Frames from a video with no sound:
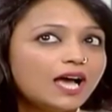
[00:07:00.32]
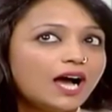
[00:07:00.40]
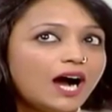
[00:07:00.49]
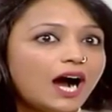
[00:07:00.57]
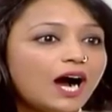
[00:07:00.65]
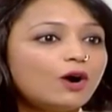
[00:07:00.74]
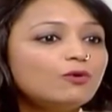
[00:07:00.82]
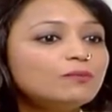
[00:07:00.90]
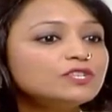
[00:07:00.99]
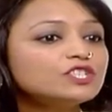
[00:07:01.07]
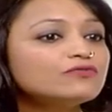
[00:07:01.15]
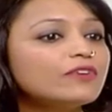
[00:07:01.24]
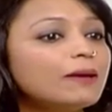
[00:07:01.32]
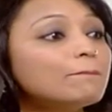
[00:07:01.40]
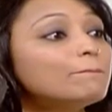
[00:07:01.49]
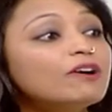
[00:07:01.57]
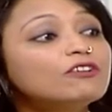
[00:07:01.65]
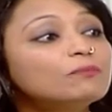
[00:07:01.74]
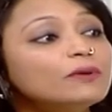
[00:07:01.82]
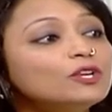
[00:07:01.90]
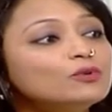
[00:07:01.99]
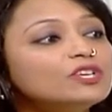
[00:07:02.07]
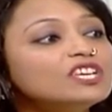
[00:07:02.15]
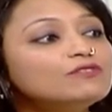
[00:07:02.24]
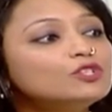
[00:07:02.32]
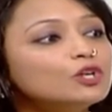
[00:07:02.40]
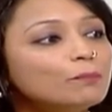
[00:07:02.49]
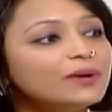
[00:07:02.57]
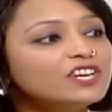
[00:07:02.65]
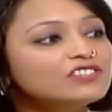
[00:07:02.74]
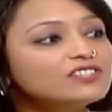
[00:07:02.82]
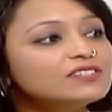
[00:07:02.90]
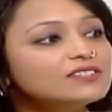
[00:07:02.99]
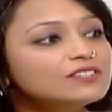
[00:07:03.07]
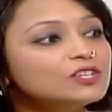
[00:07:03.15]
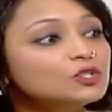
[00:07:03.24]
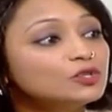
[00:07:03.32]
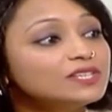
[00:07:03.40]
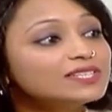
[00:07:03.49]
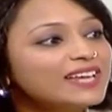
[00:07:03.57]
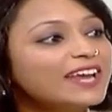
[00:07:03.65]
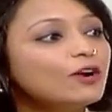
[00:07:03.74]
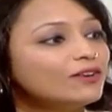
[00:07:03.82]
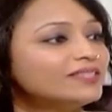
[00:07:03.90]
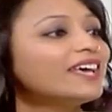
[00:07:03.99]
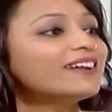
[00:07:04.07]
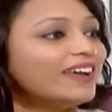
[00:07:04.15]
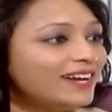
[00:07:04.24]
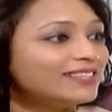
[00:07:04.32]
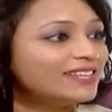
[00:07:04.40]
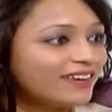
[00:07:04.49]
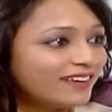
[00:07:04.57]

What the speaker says: how much of empowerment you give to your patients to decide on their healthcare.